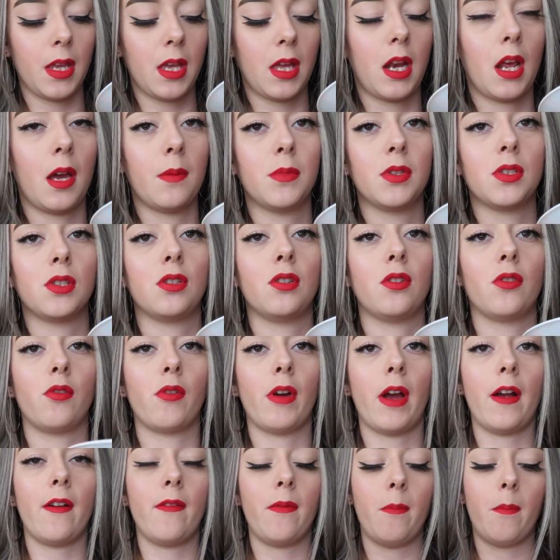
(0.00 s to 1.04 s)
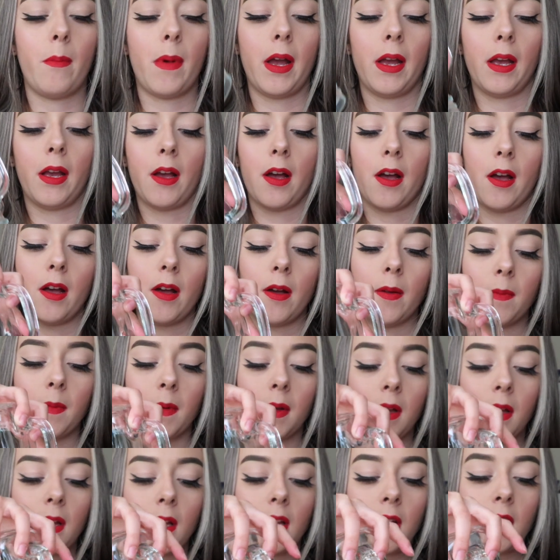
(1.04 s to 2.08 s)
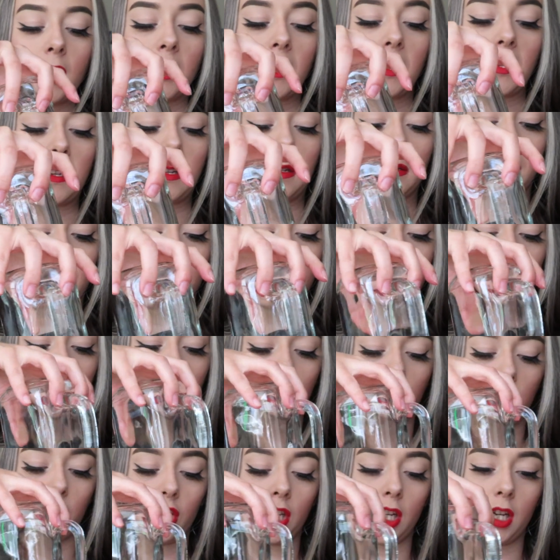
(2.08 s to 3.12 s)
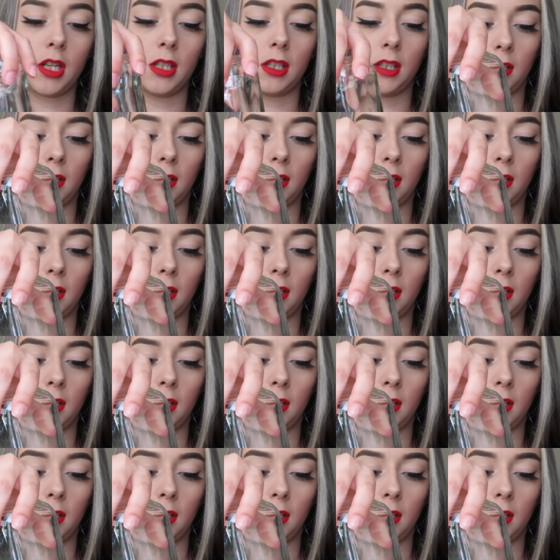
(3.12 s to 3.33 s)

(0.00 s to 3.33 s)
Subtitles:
And I'm just gonna grab my cup and